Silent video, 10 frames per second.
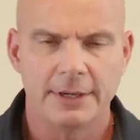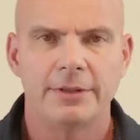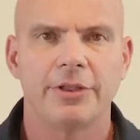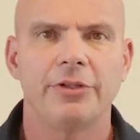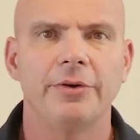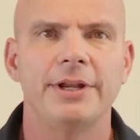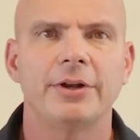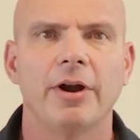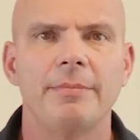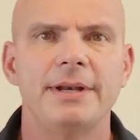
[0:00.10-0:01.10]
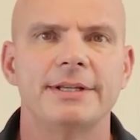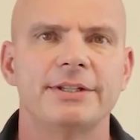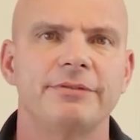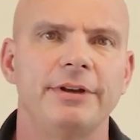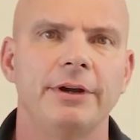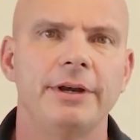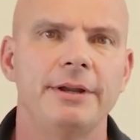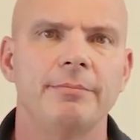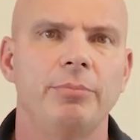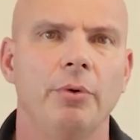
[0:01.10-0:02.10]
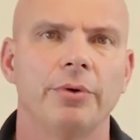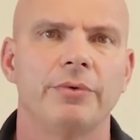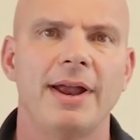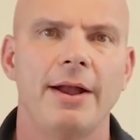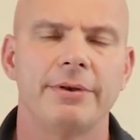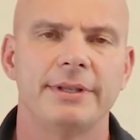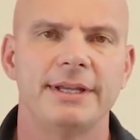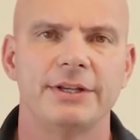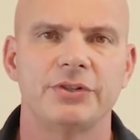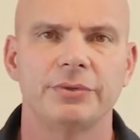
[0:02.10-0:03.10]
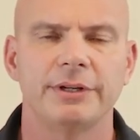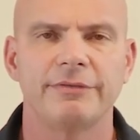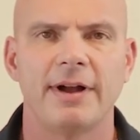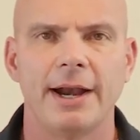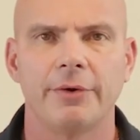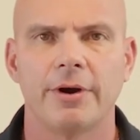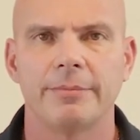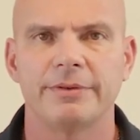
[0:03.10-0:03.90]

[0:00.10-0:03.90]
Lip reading: The 30 carbine is a very important round in the history of firearm